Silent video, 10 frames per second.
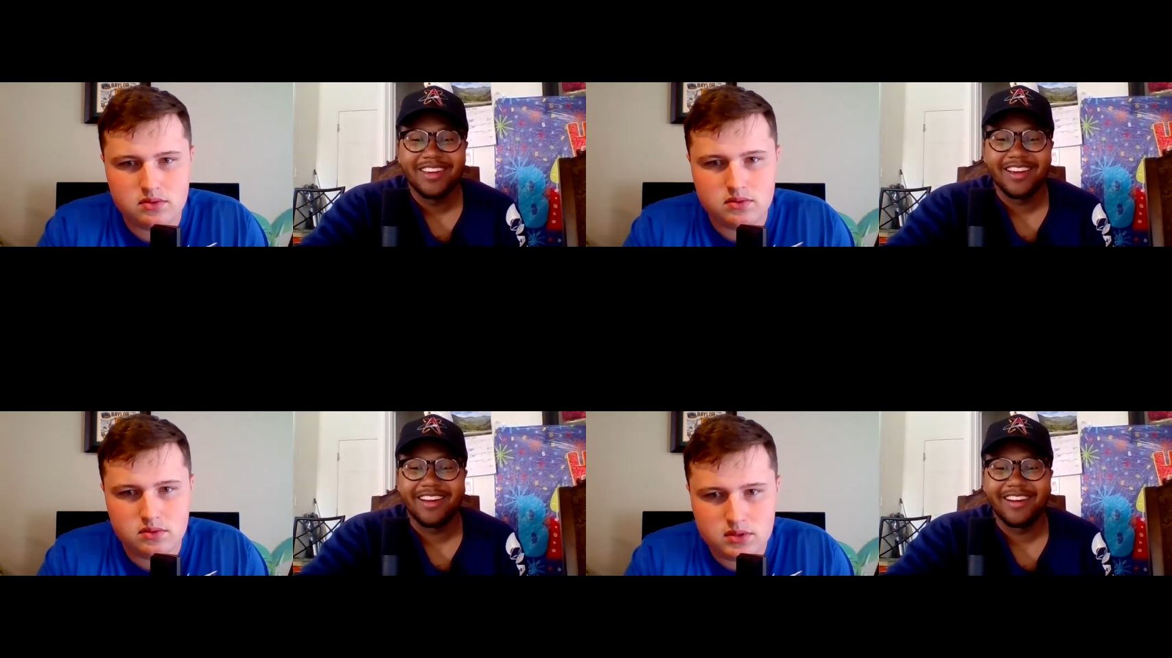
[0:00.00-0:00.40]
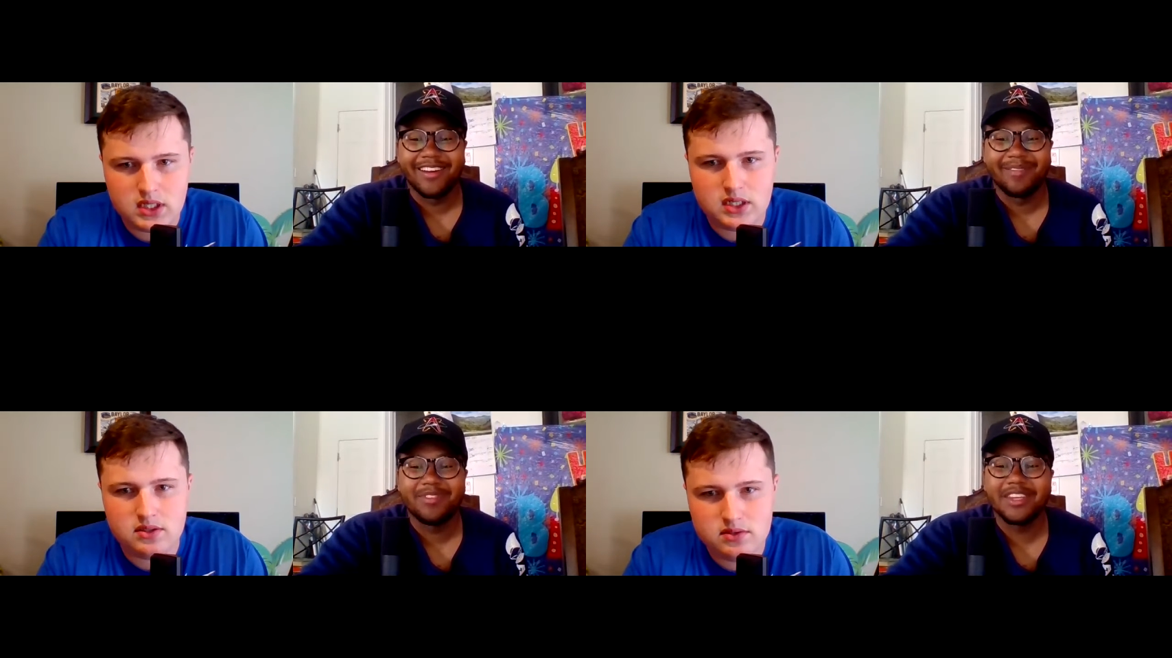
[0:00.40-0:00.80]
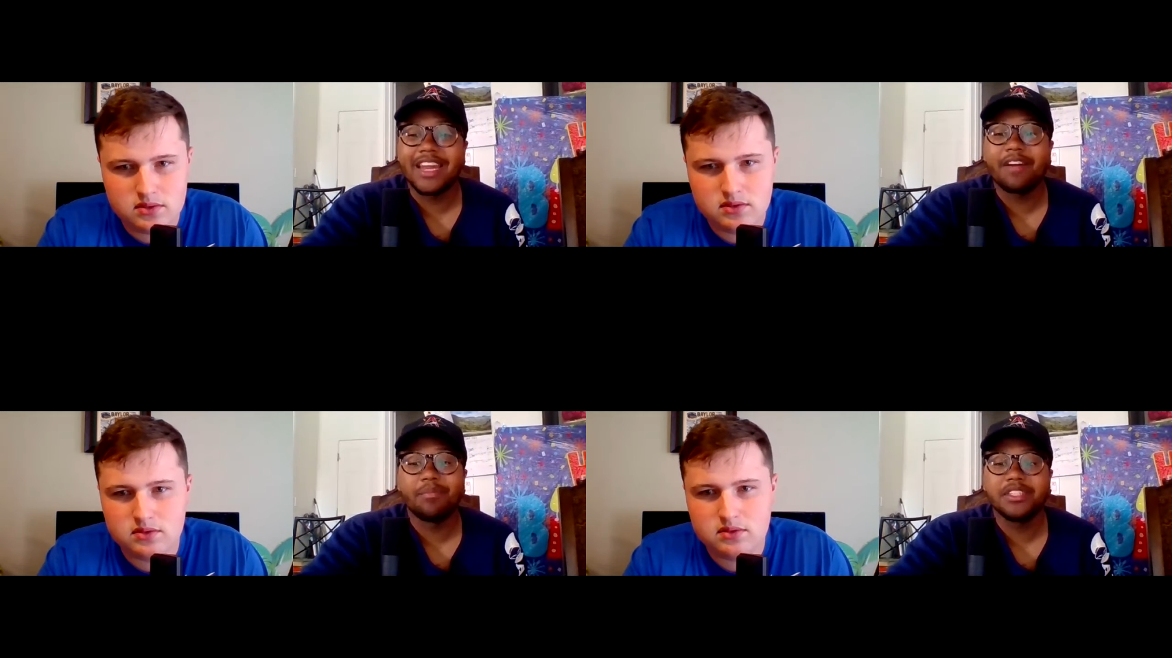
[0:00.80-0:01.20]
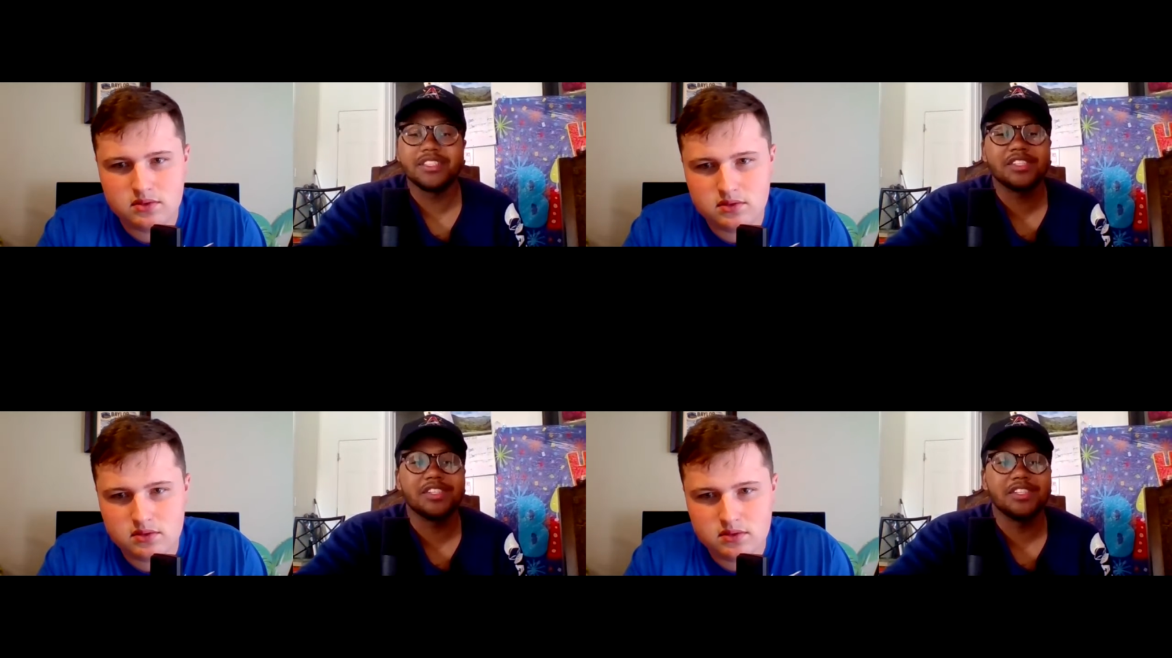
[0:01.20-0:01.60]
Speaker 1: Um, yeah. Didn't have much
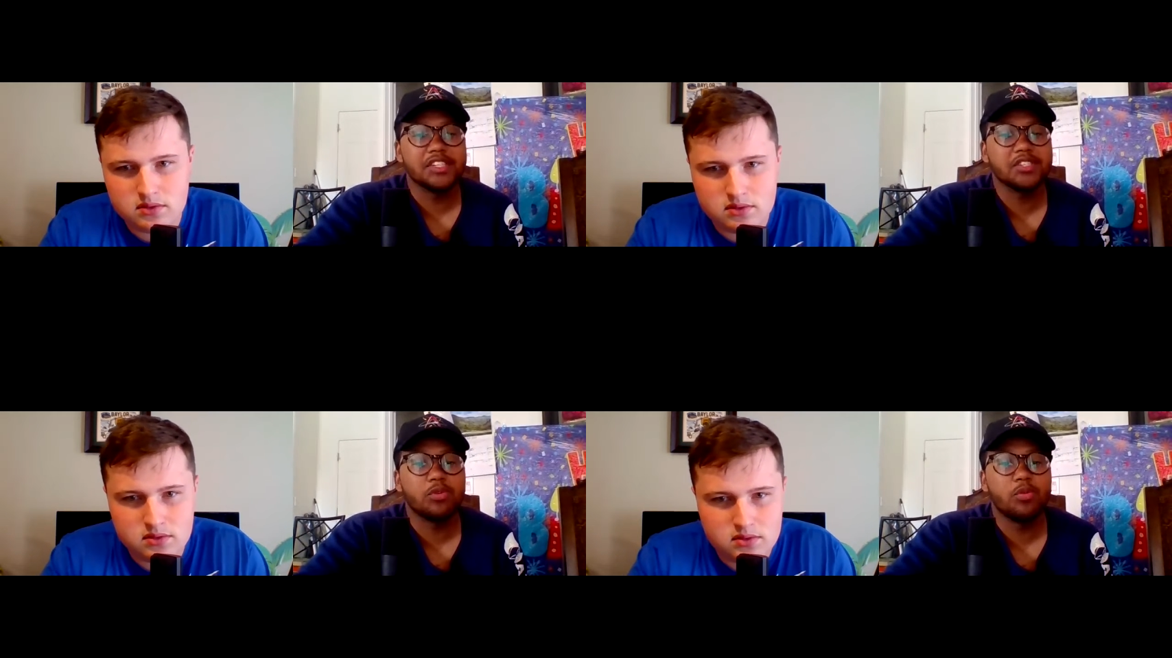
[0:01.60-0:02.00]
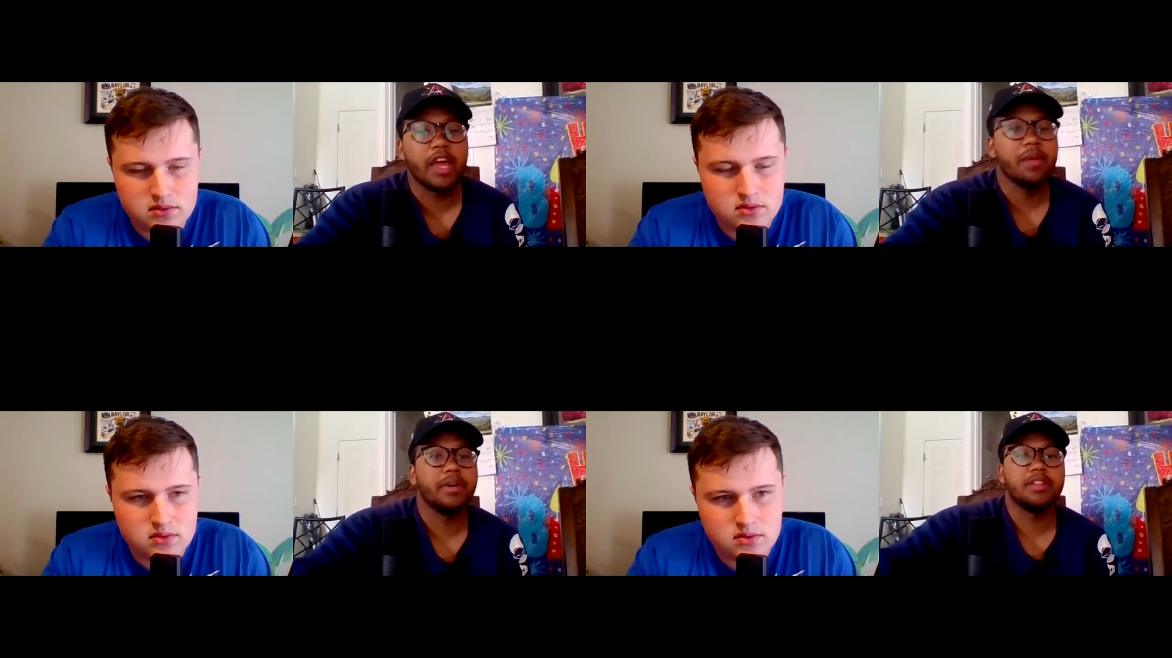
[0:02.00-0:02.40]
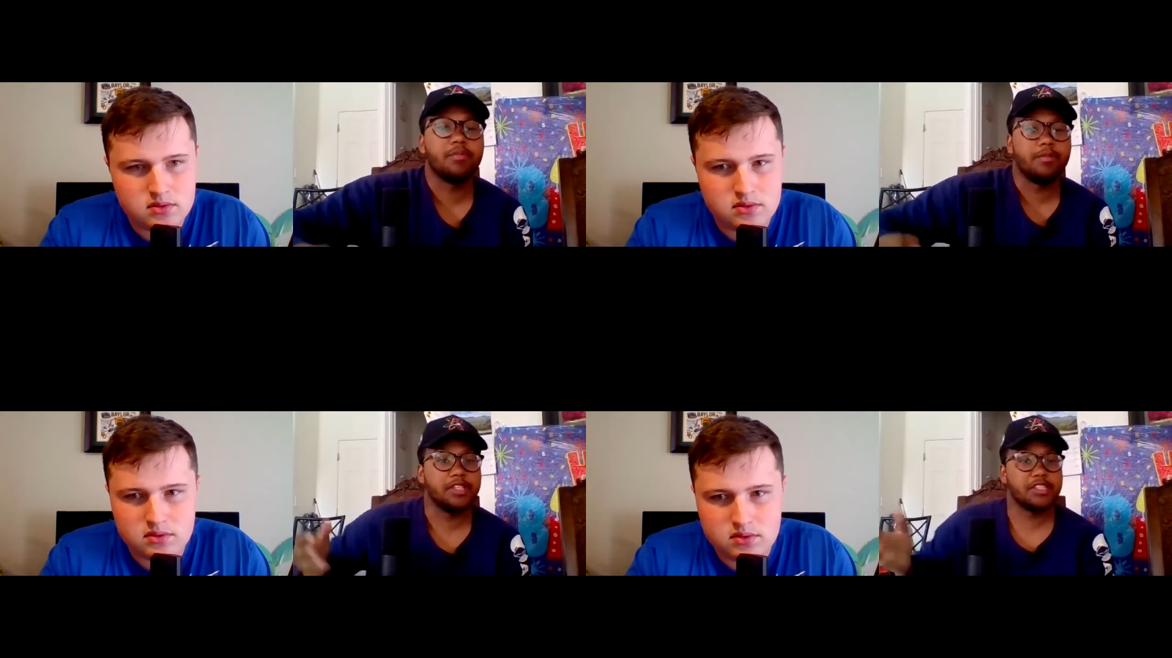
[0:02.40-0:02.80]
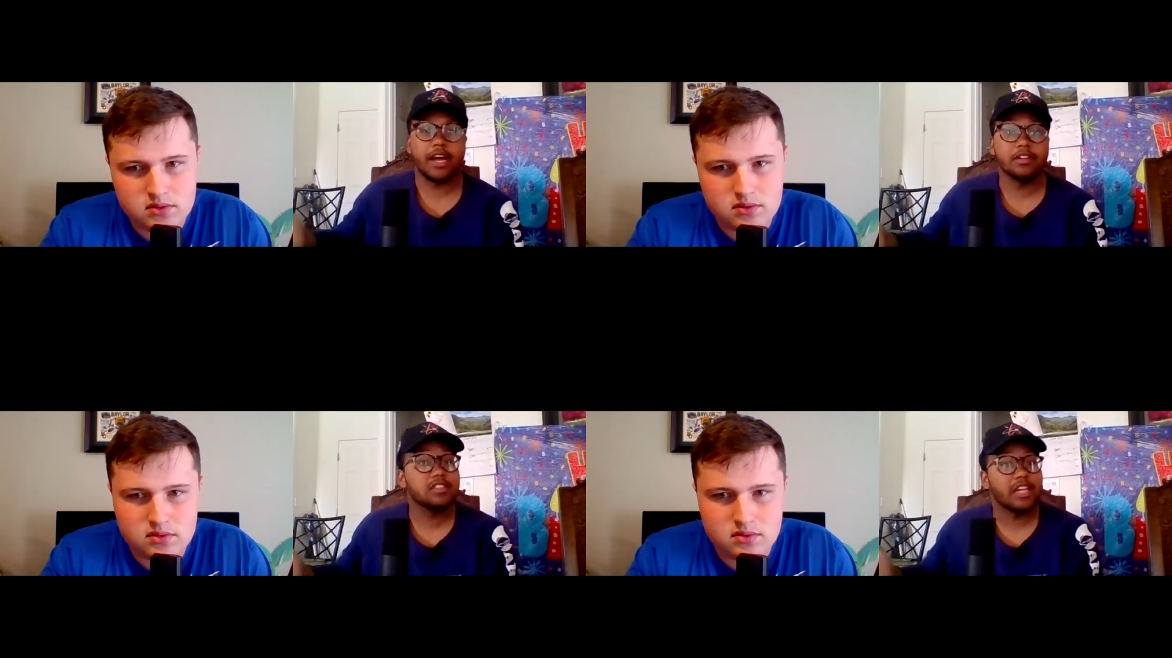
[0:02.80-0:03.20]
in the statistical way, but the, the
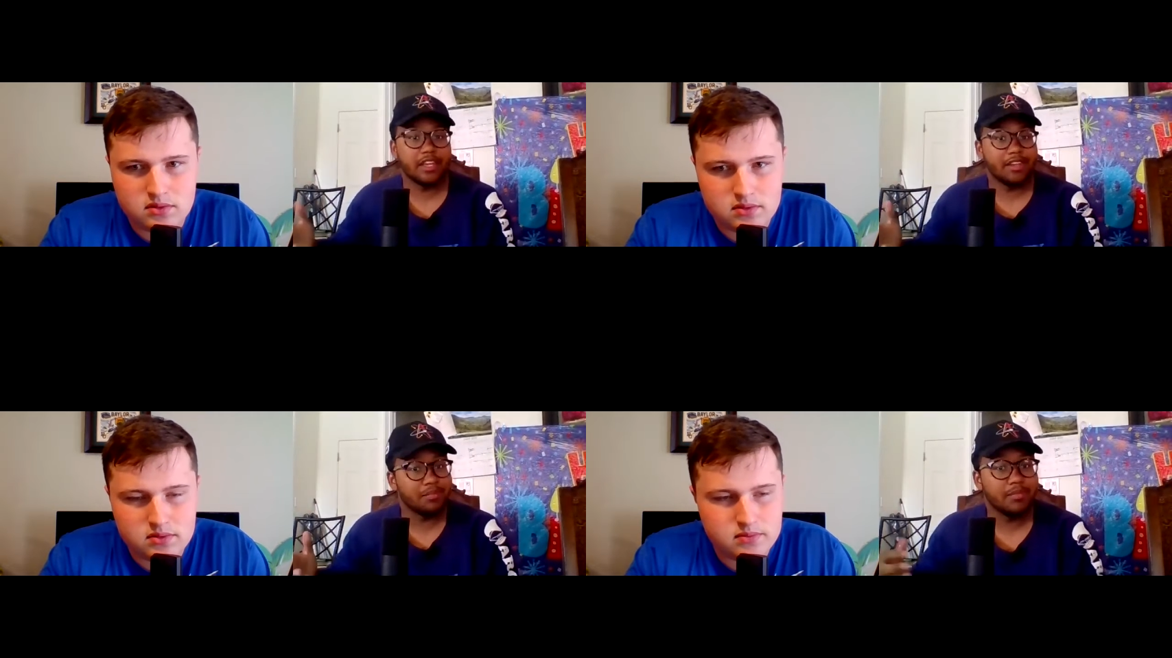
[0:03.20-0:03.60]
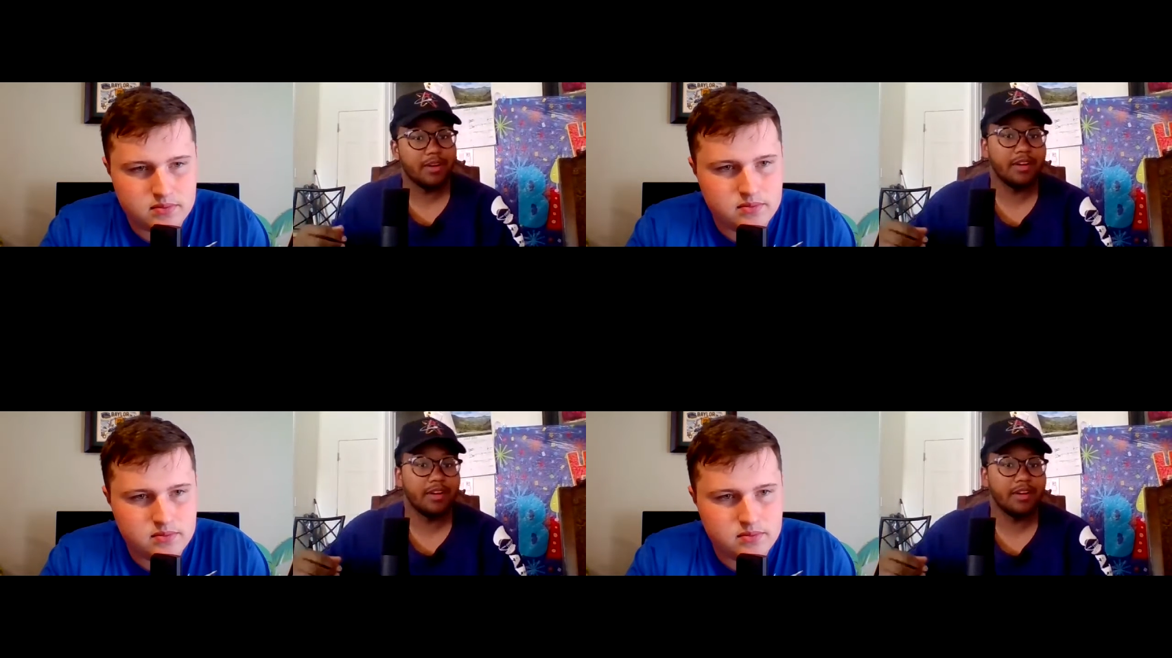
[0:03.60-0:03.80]
scouts like him.